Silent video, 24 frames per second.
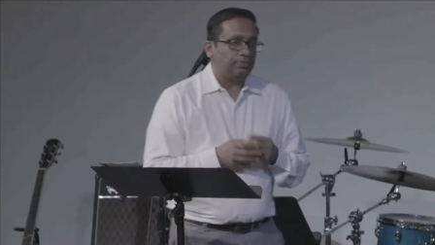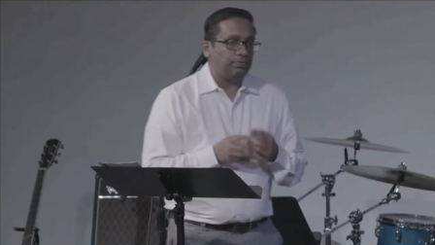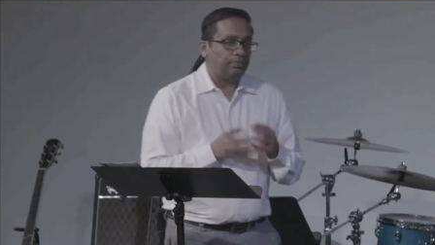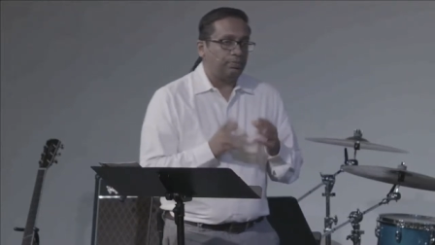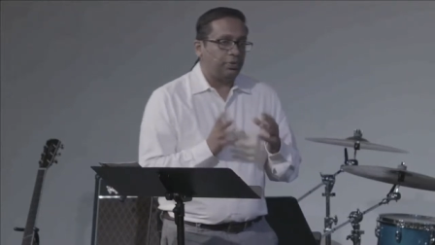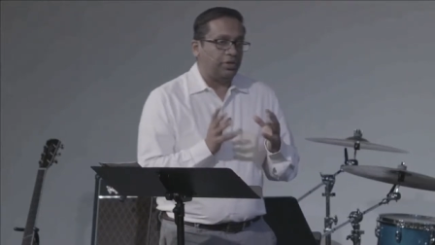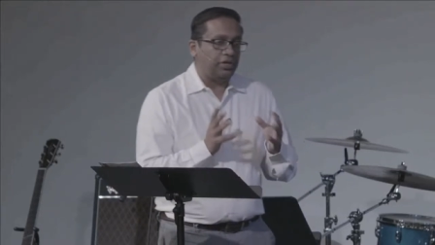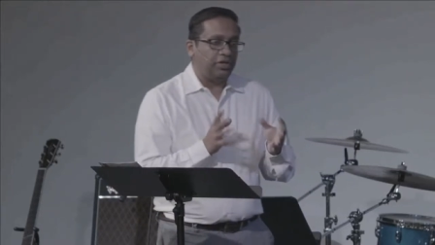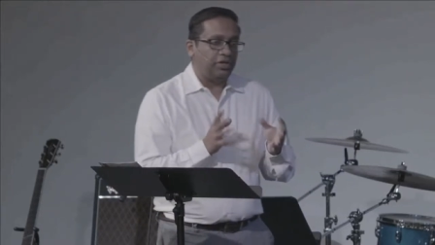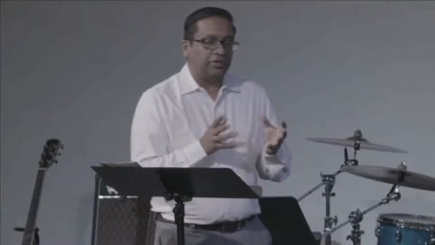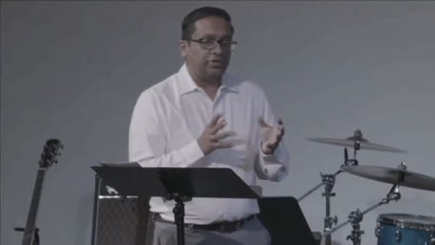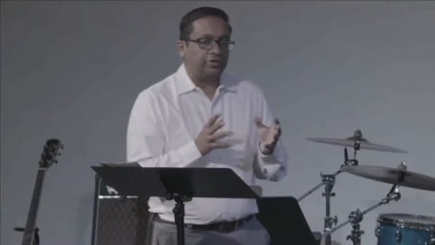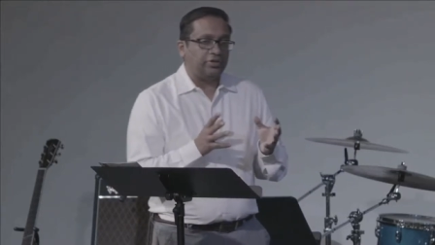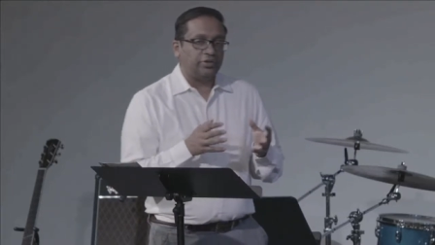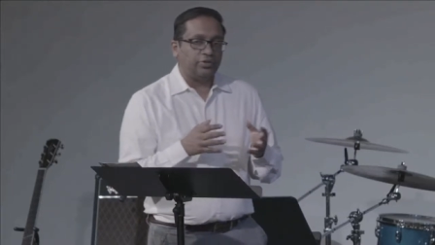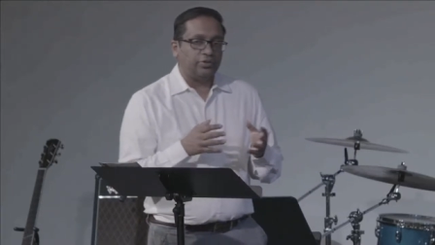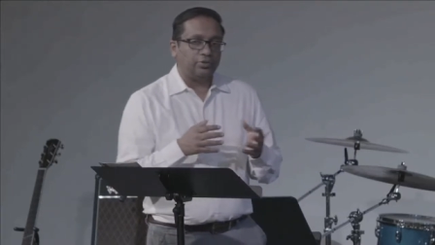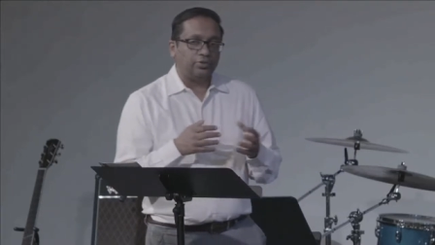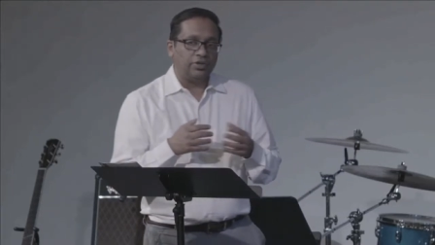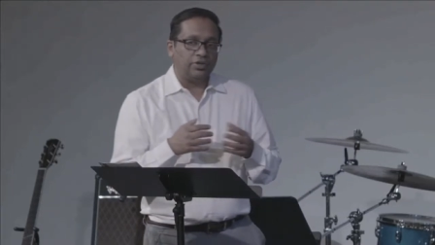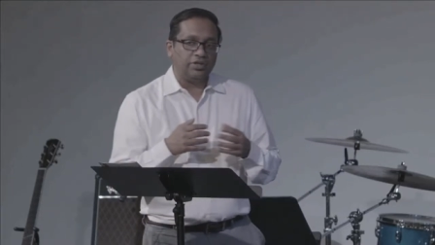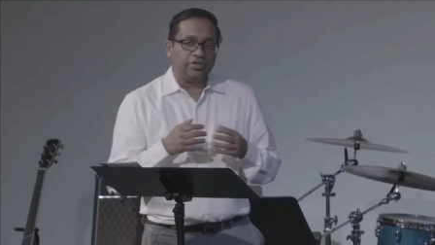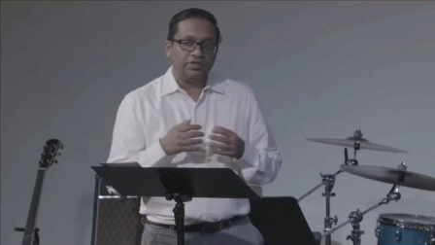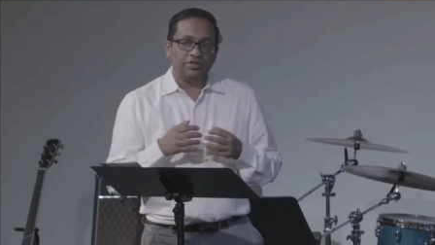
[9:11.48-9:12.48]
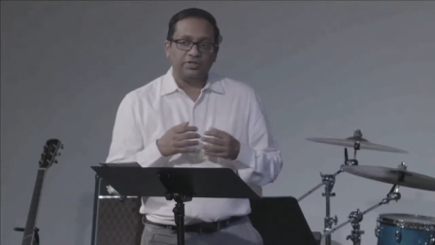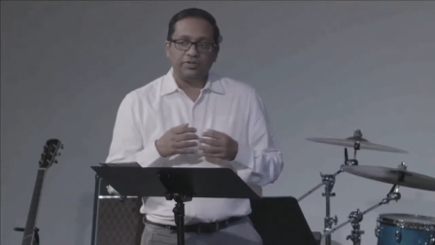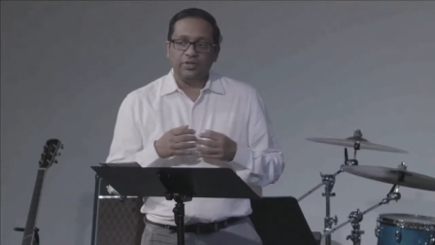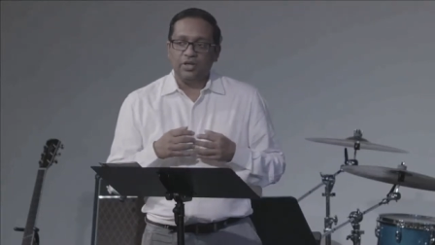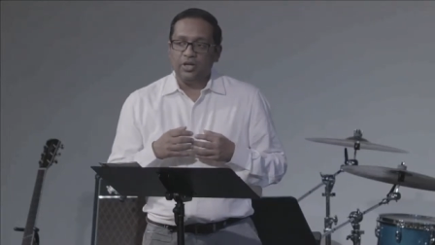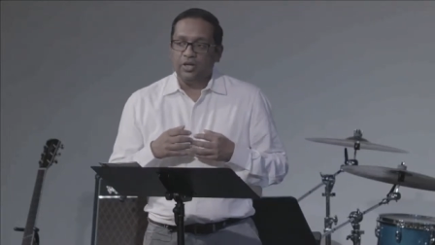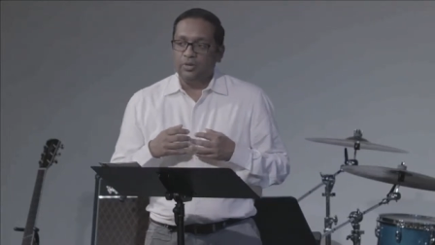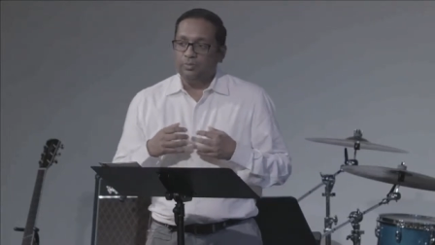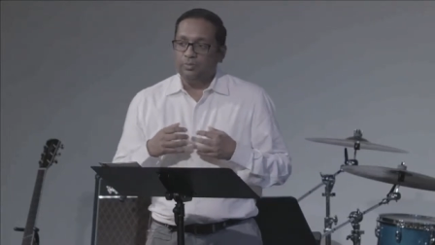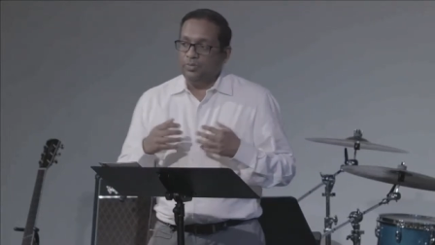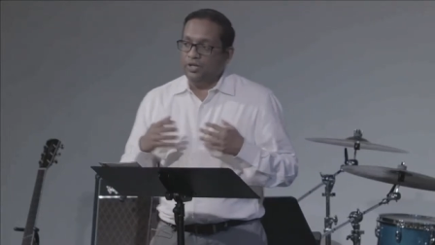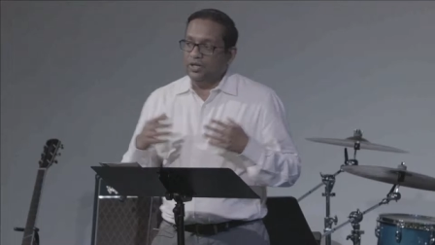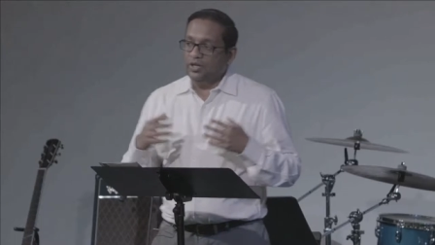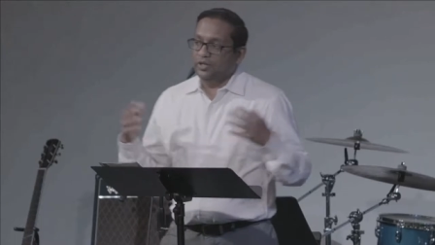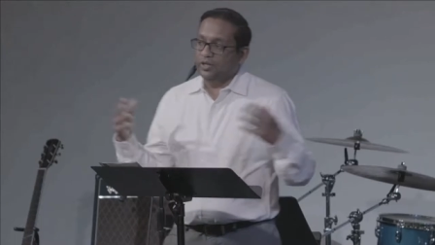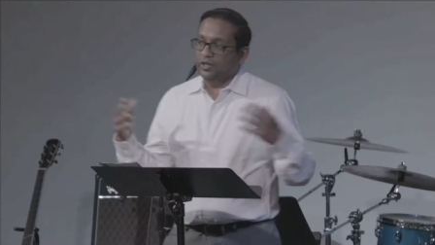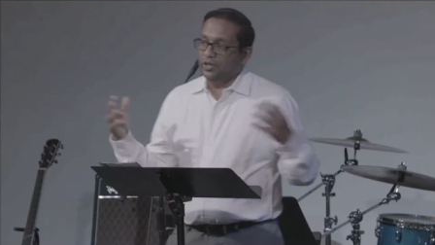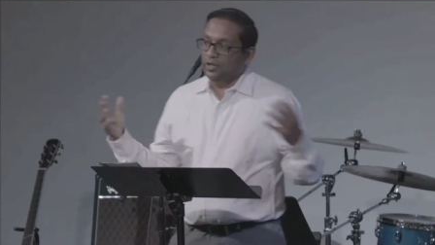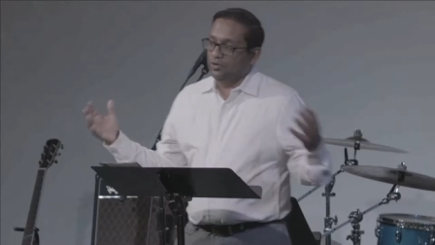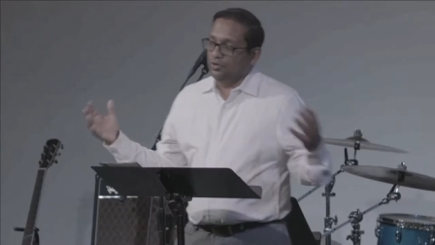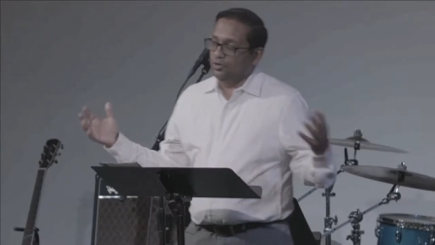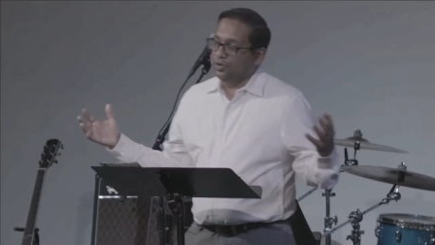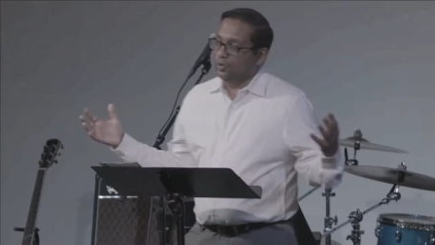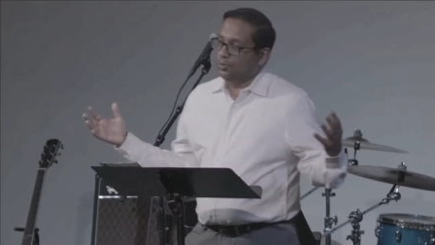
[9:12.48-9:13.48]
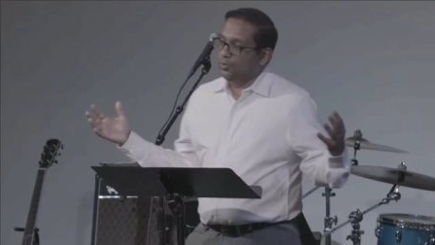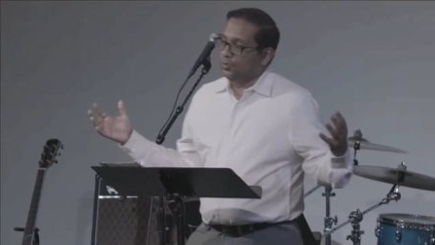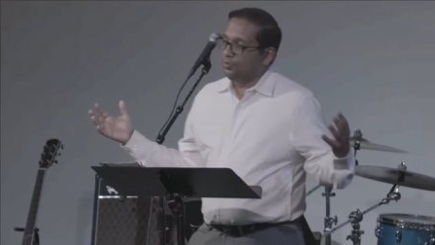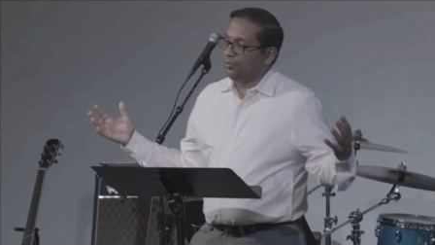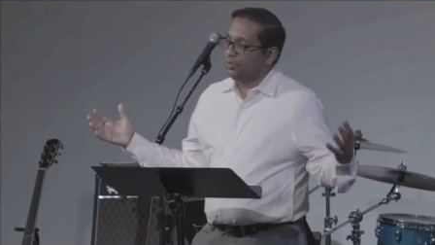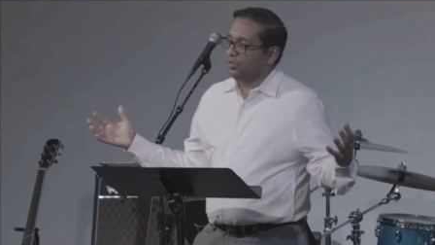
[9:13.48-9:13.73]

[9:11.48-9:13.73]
Peter was meeting a group of